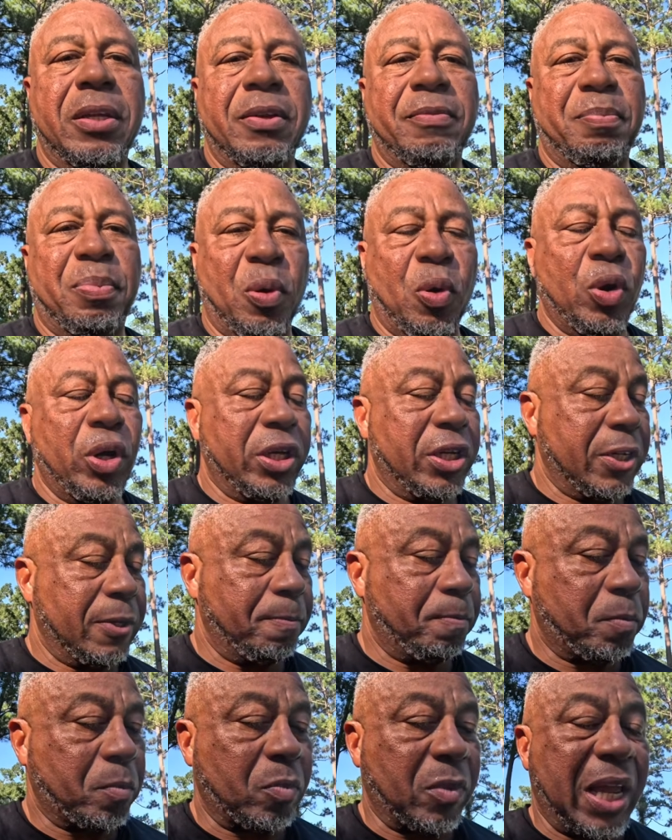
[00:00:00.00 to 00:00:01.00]
port,
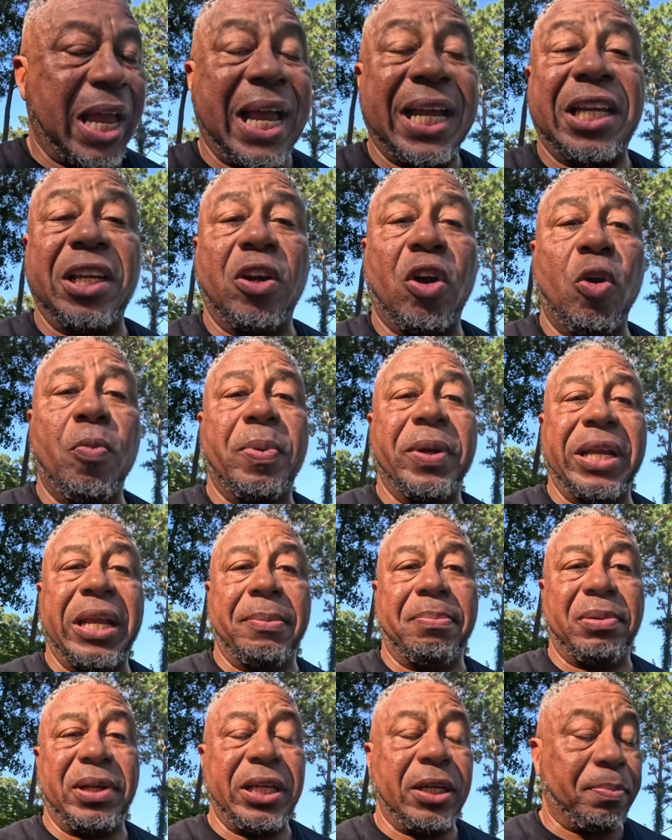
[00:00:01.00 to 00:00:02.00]
I can open
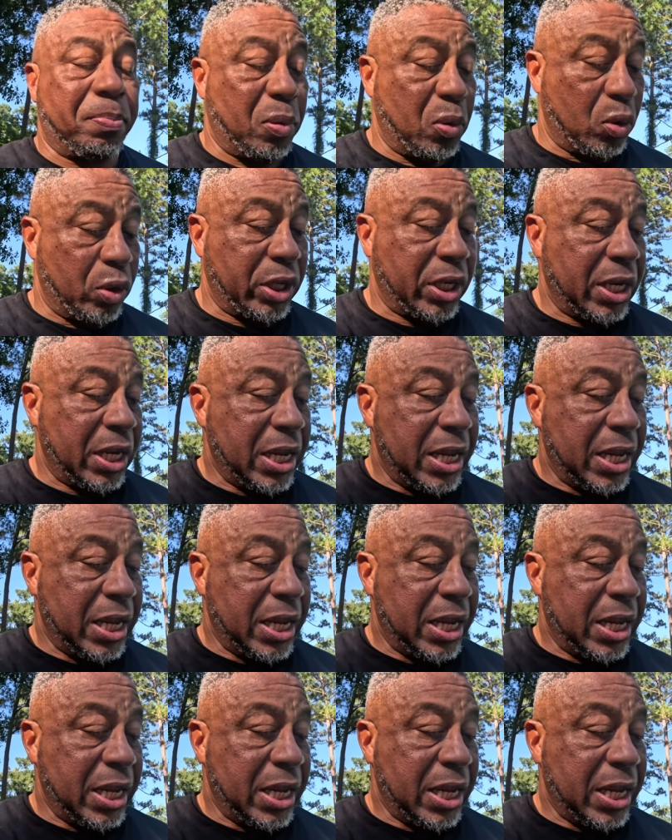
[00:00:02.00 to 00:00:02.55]
that bleeder port,